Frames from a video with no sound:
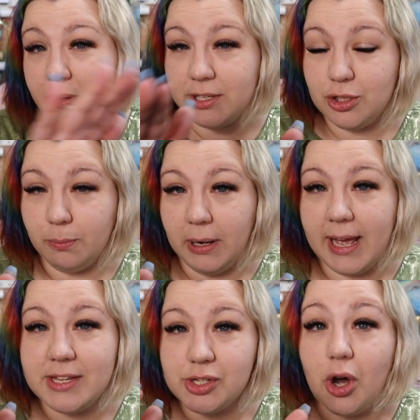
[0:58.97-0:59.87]
that you
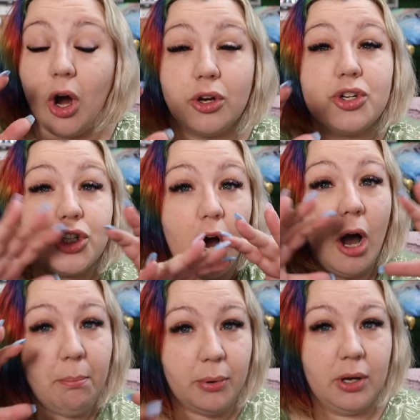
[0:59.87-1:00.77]
place on
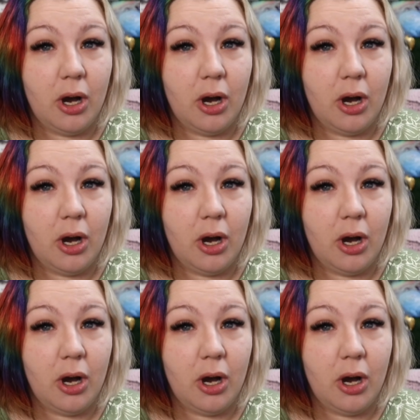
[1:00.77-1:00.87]
top